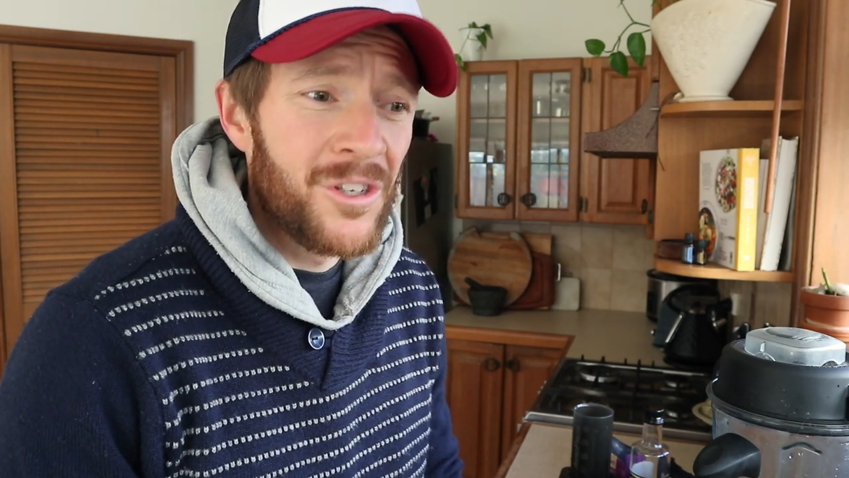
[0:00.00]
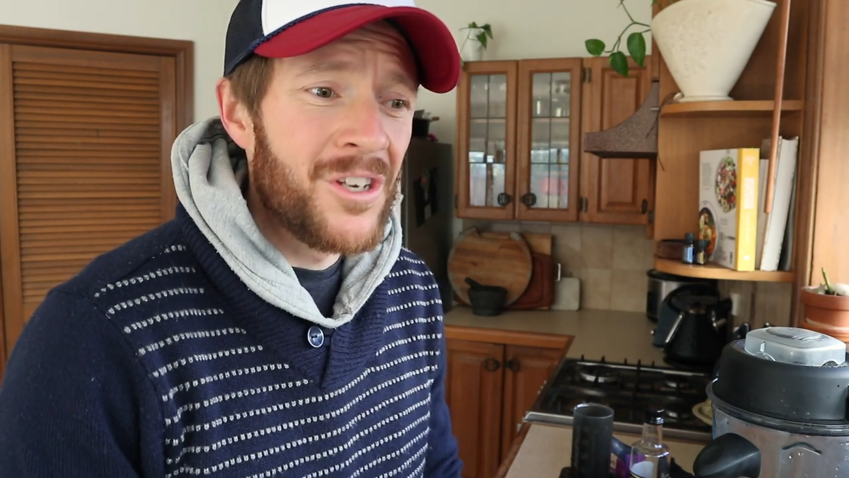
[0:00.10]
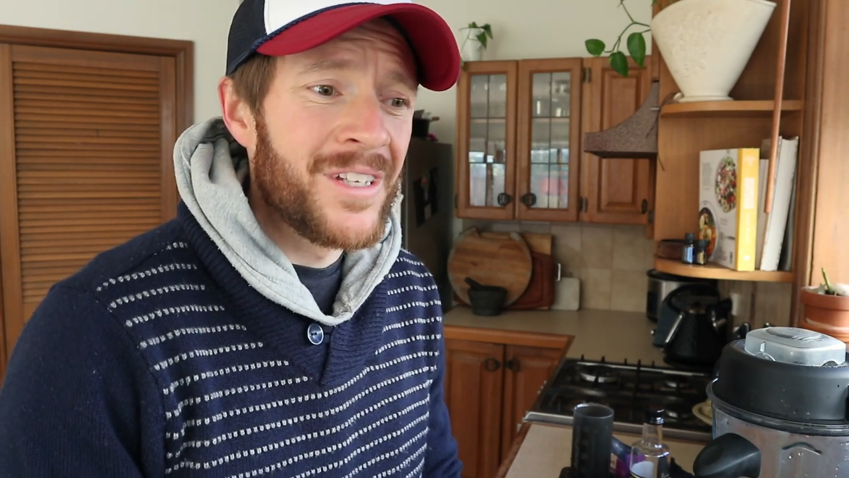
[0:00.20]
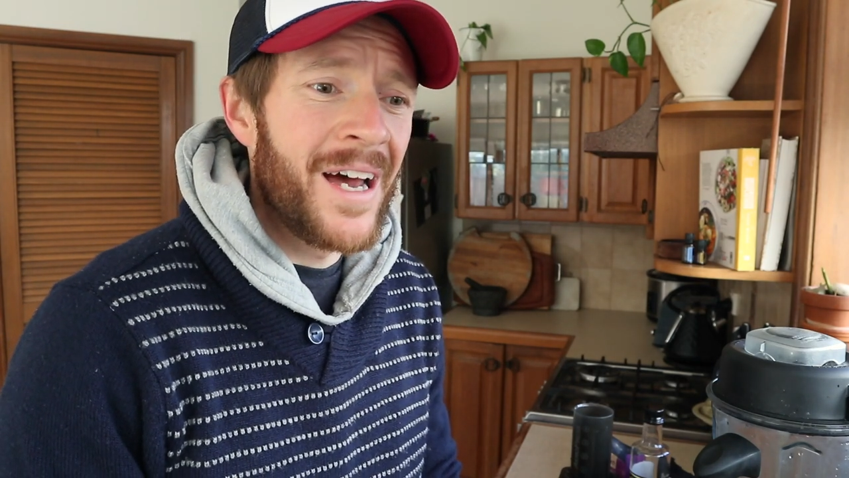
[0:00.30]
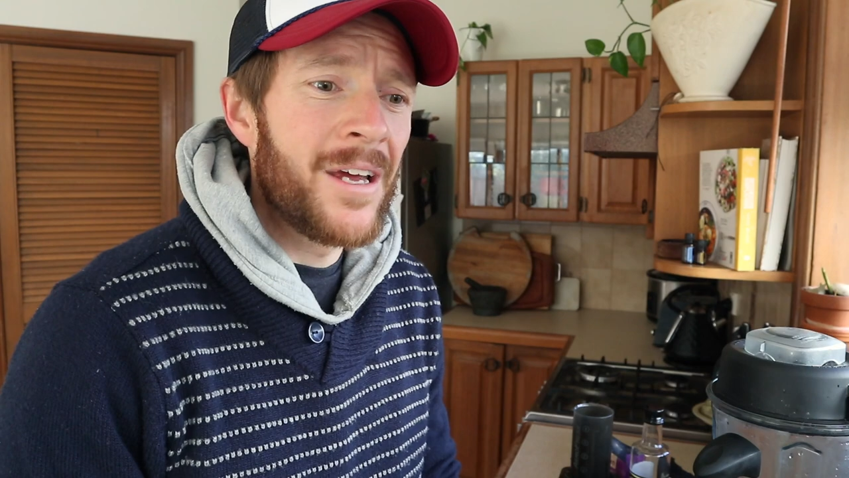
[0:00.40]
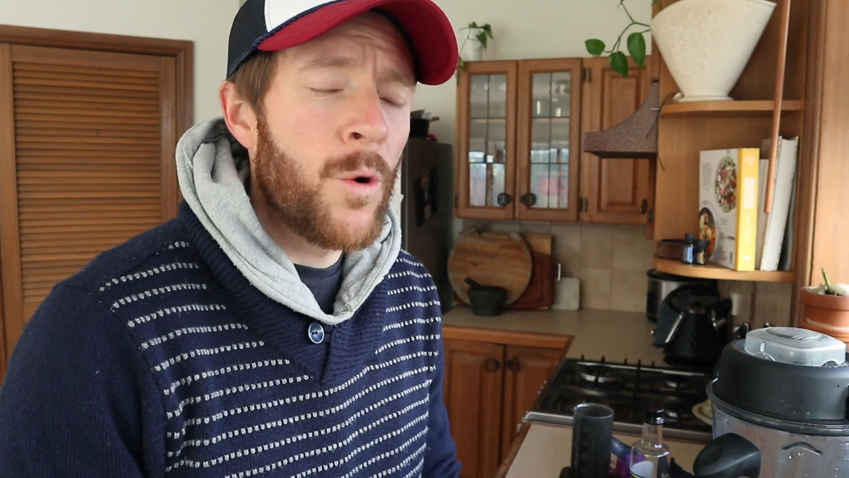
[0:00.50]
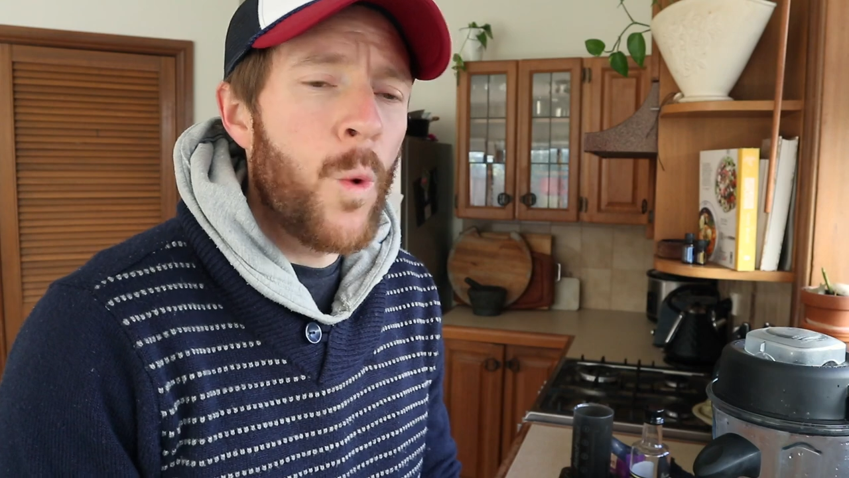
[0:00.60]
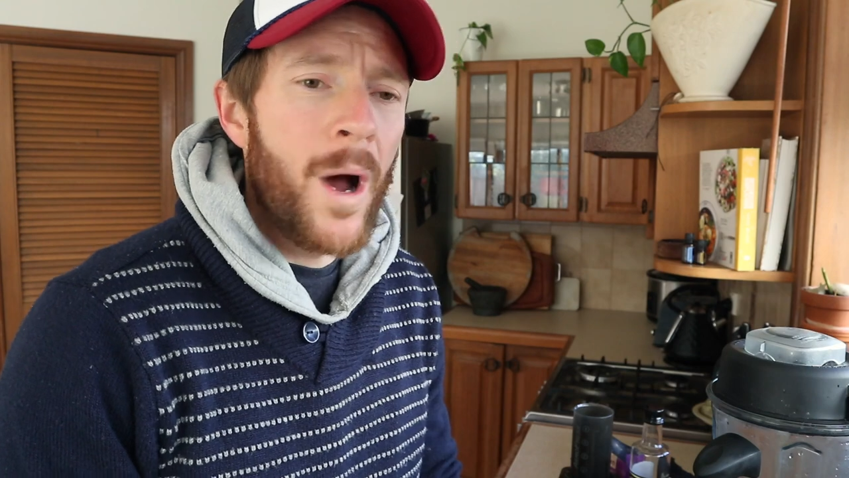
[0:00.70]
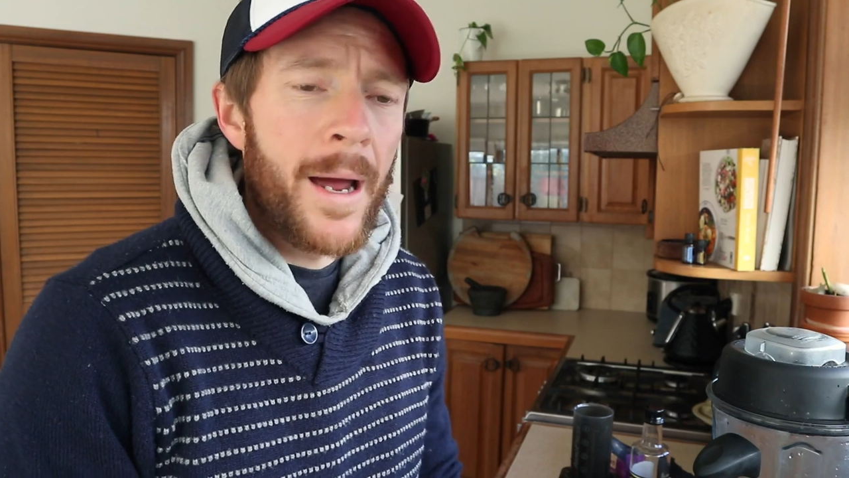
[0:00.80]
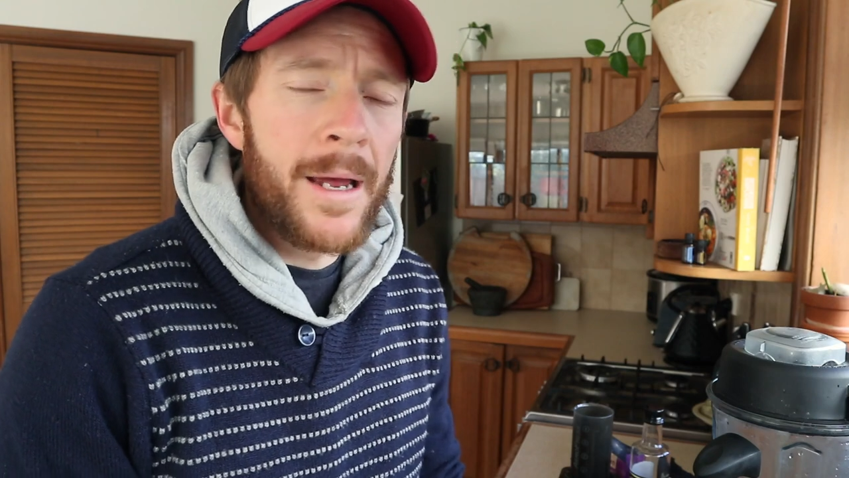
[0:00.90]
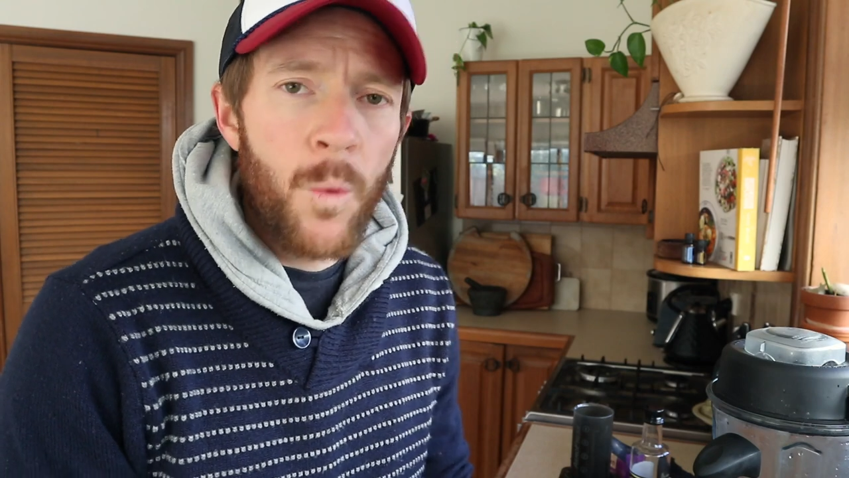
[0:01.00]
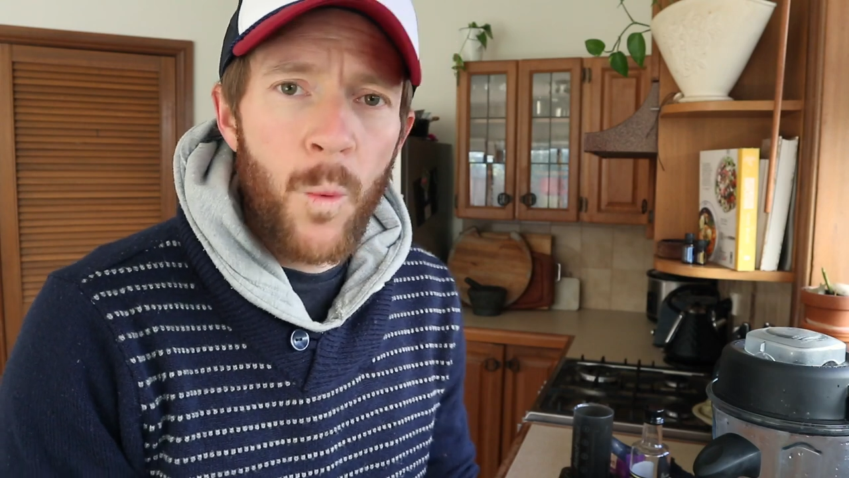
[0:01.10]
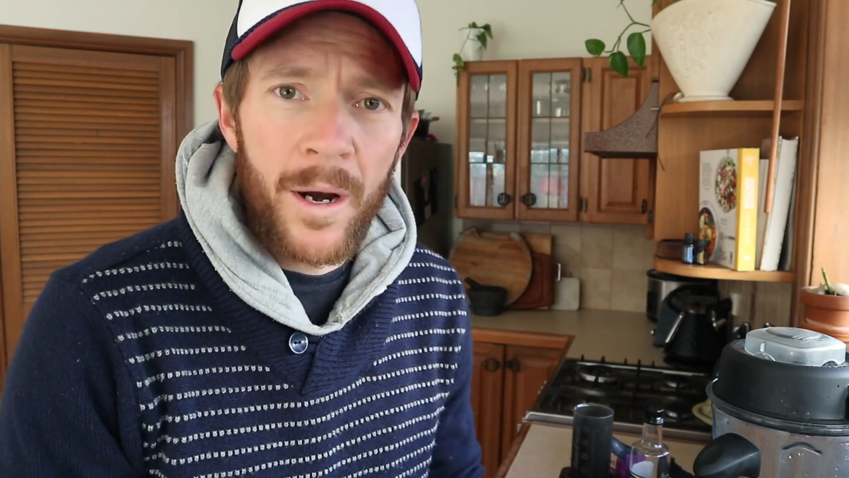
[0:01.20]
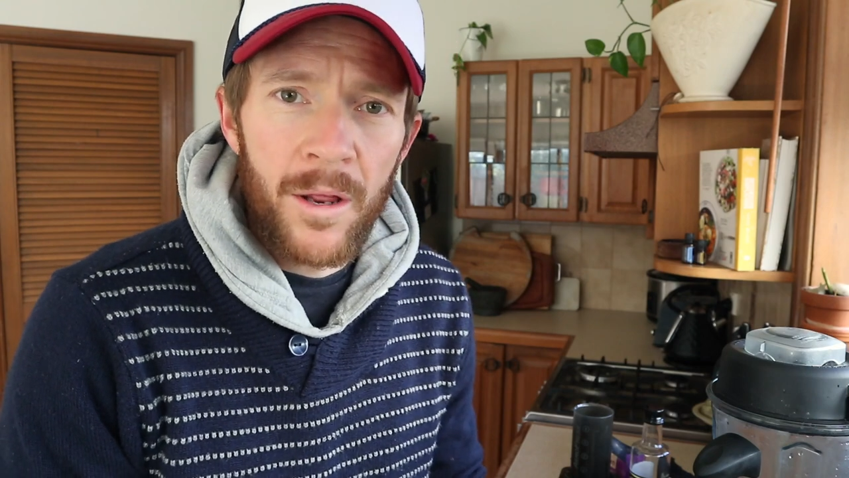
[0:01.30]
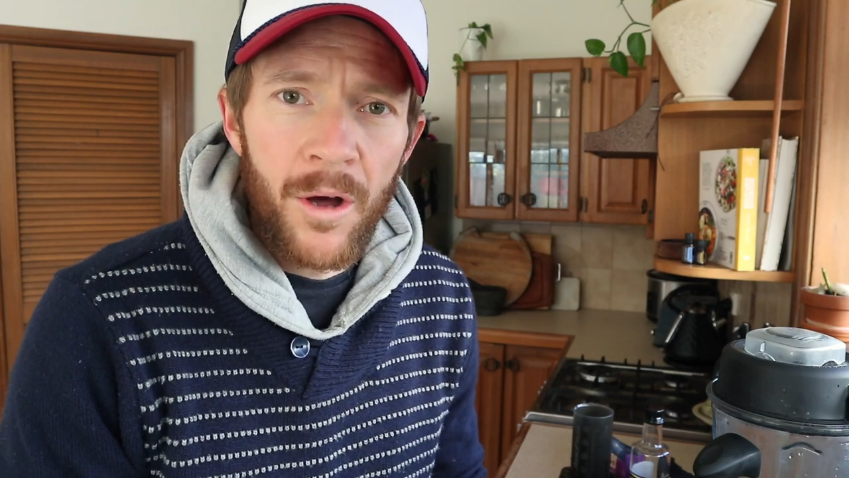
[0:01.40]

So you take away one of